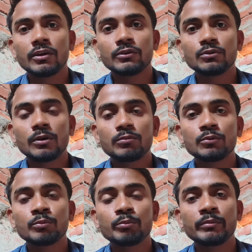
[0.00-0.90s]
You have
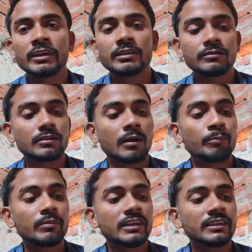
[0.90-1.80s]
to make
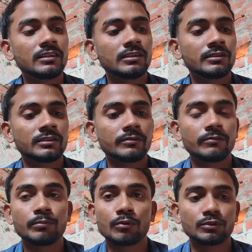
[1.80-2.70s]
completely
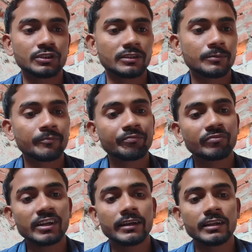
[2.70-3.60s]
process.
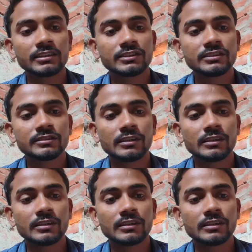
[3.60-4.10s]
And next is